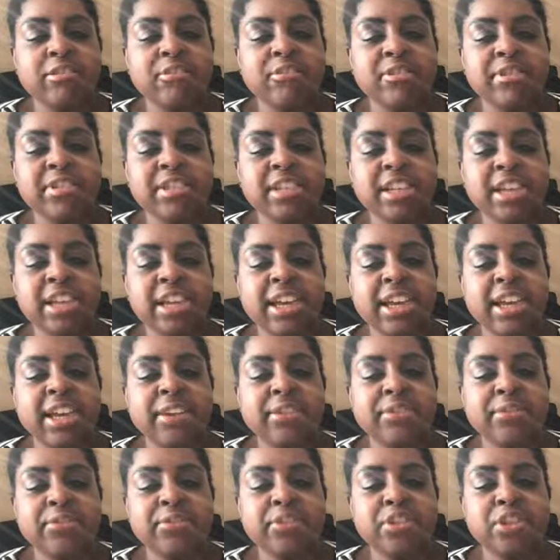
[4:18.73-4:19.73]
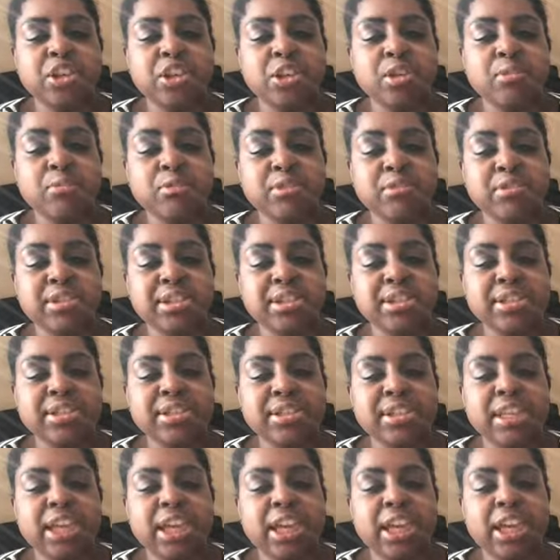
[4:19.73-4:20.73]
Obviously, if you want to
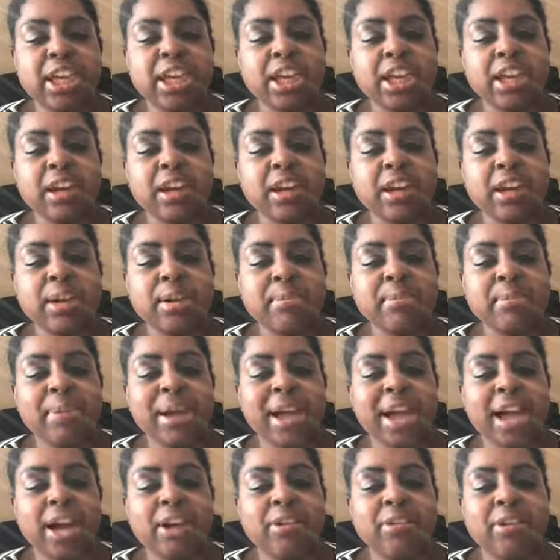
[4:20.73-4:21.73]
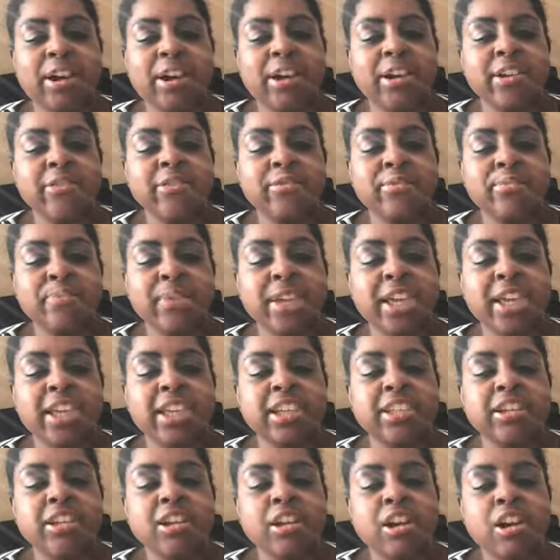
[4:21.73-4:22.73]
see how I've
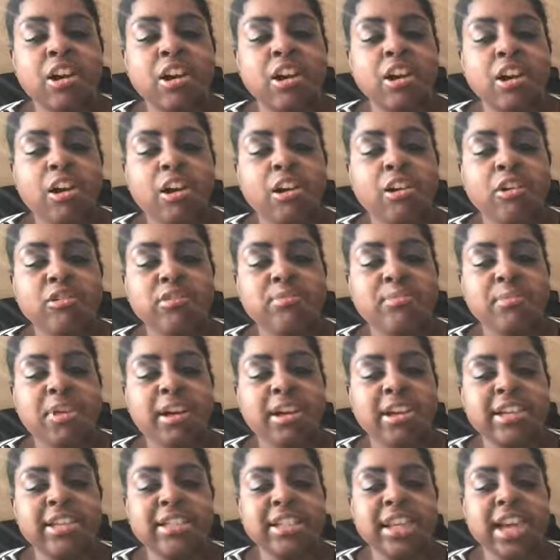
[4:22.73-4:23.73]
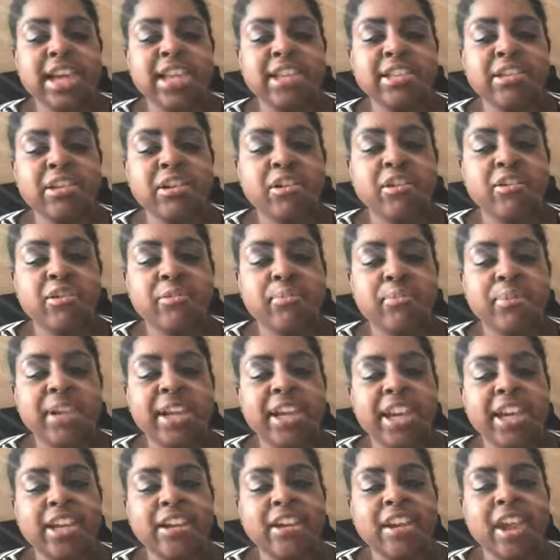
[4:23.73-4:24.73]
been on my days off
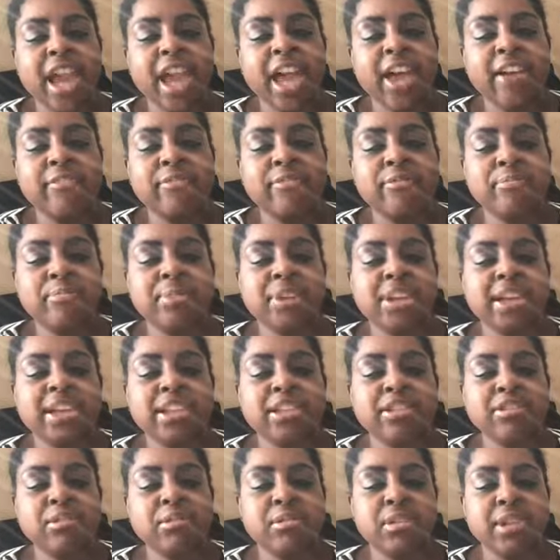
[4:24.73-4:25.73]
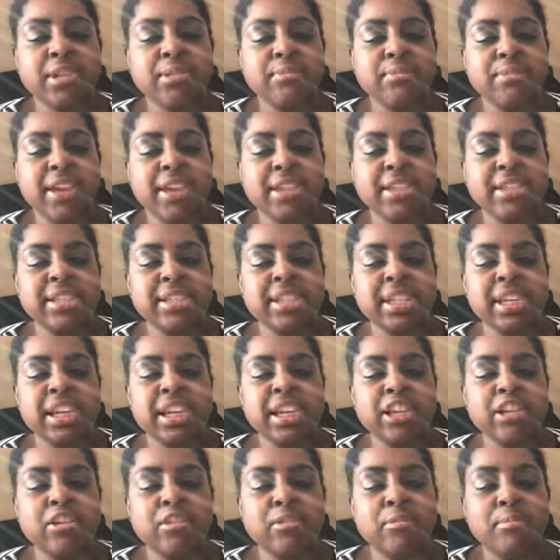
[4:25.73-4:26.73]
plan, I have been
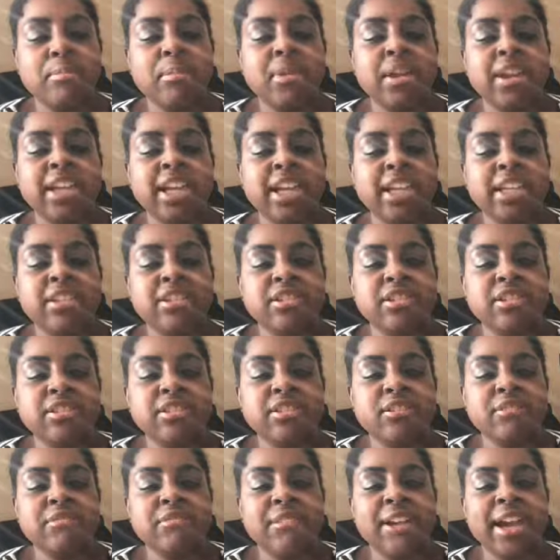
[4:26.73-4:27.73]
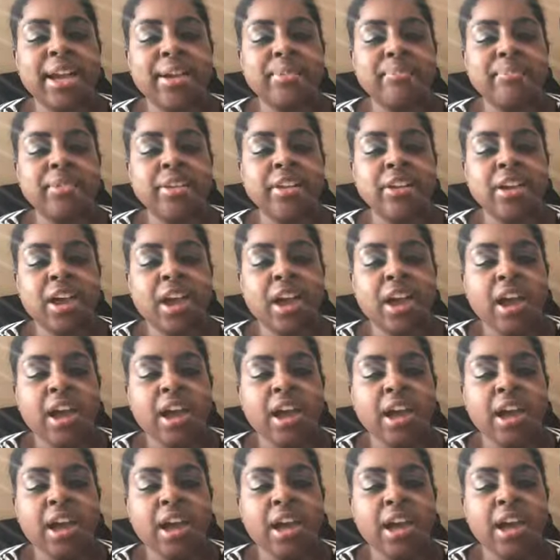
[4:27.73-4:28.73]
documenting on my Instagram
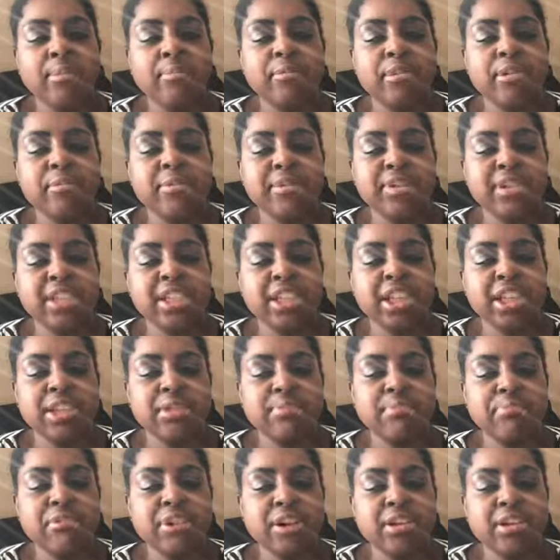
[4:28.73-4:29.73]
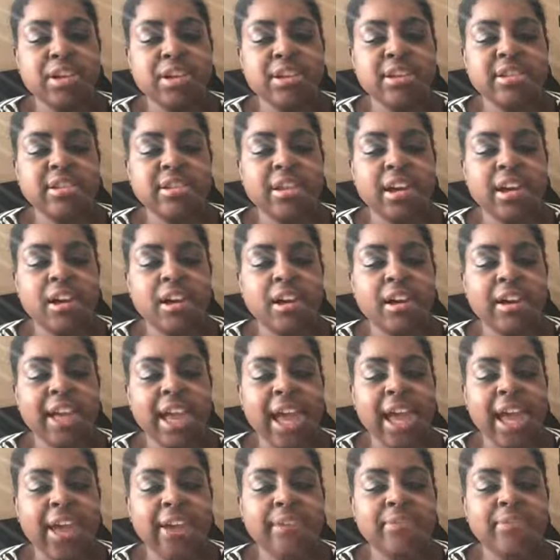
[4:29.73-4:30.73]
obviously the products that I
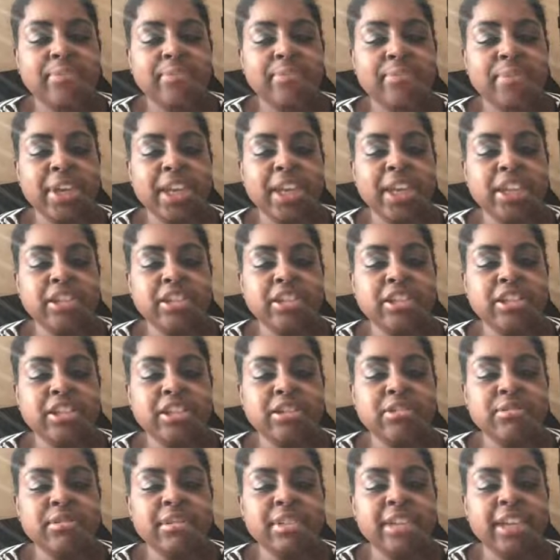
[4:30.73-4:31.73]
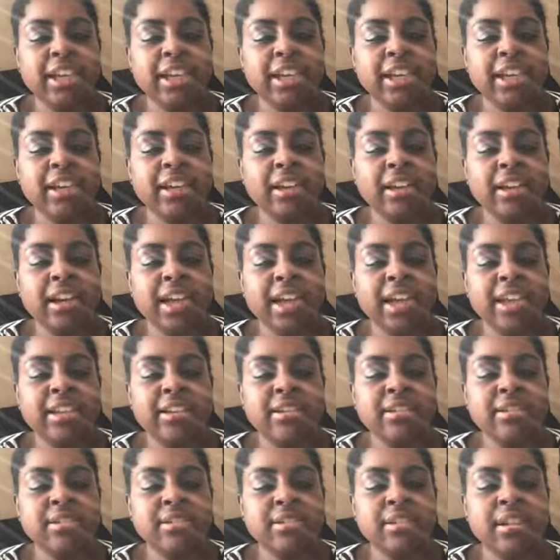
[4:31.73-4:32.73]
have been using,
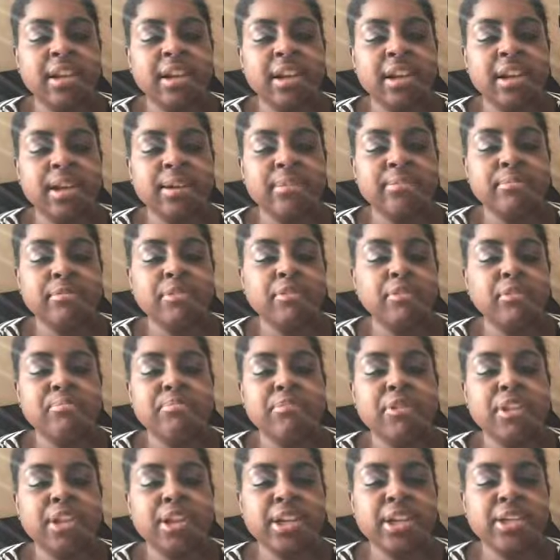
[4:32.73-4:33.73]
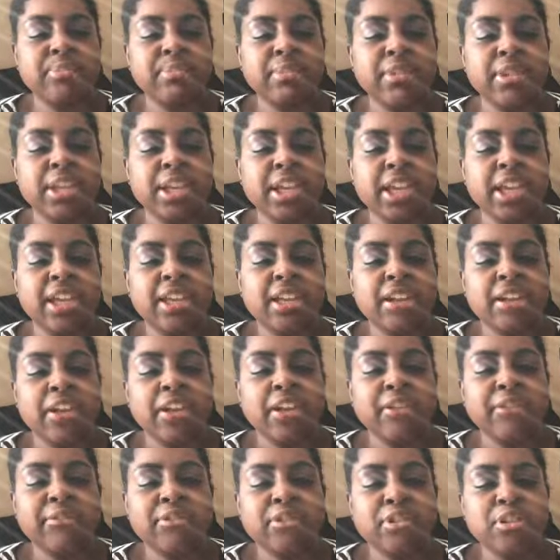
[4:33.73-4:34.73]
and well, not the products but the
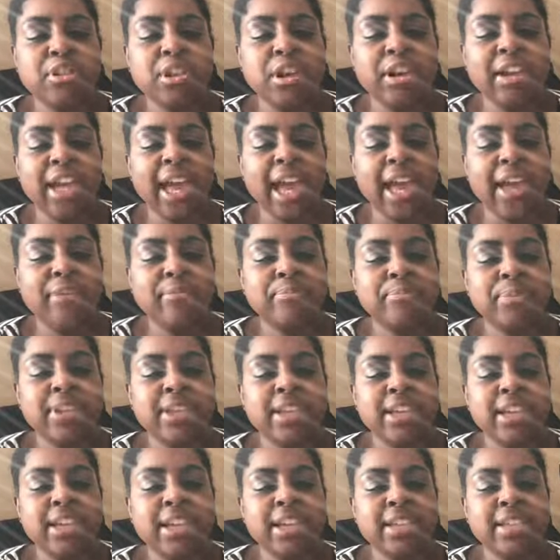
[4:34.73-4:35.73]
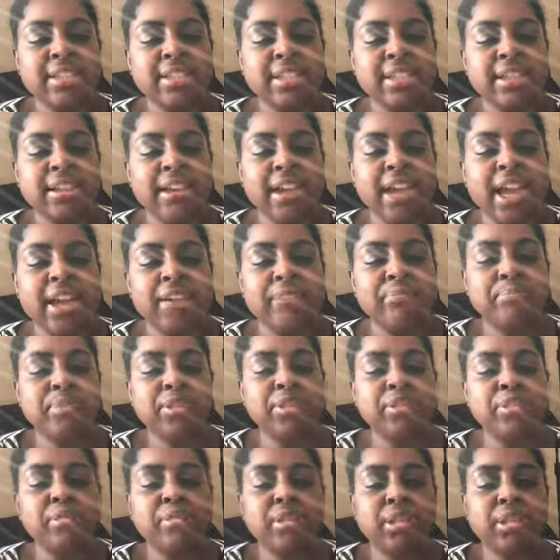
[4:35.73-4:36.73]
food I have been eating, I have
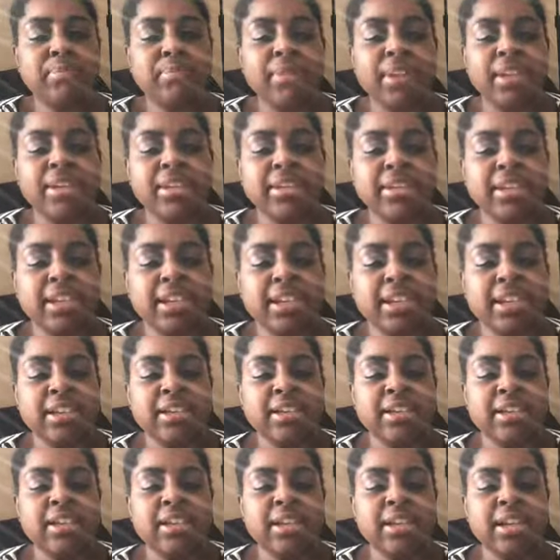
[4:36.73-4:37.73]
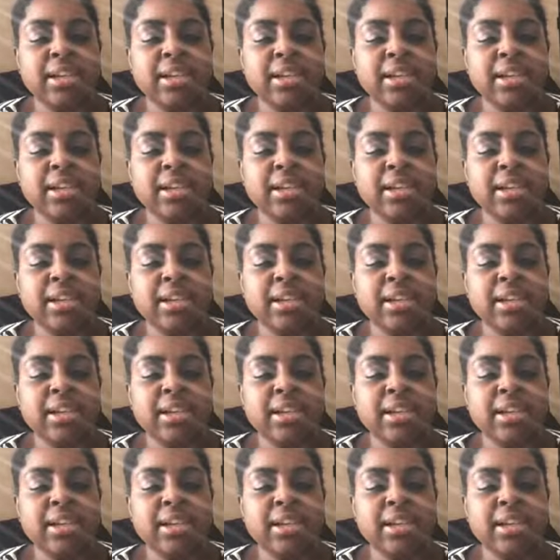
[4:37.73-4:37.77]
been documenting in